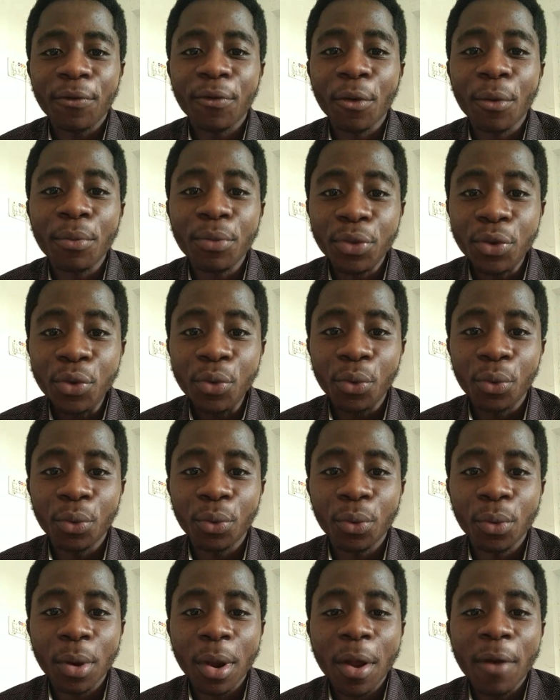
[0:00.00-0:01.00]
from
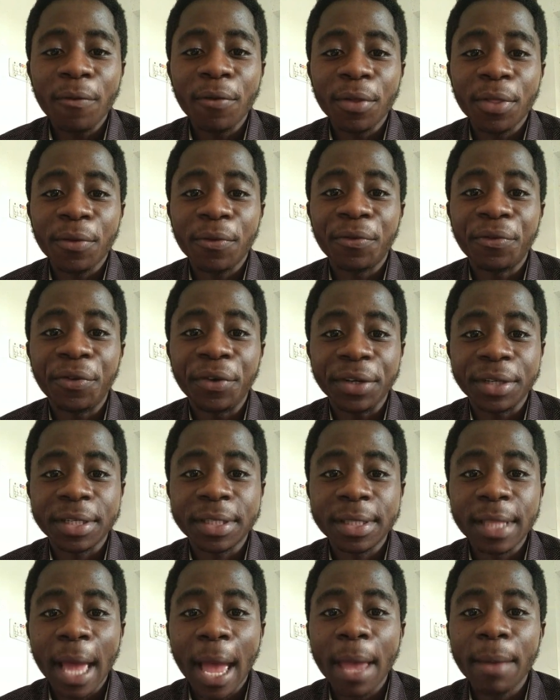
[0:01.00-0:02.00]
you for the
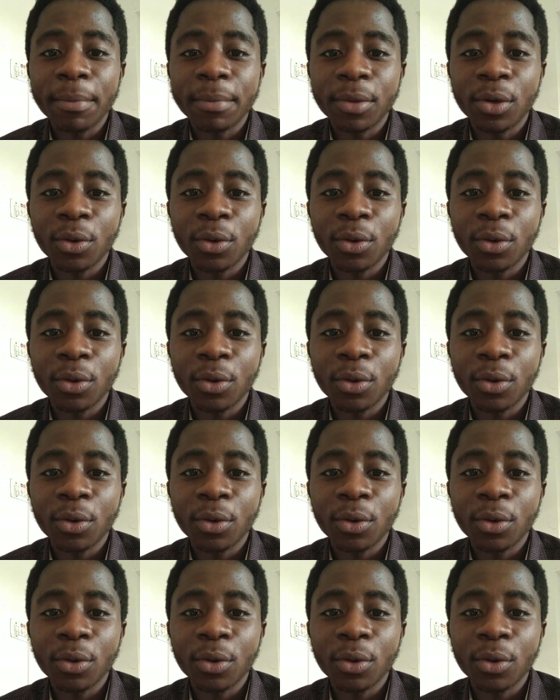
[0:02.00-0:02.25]
first time,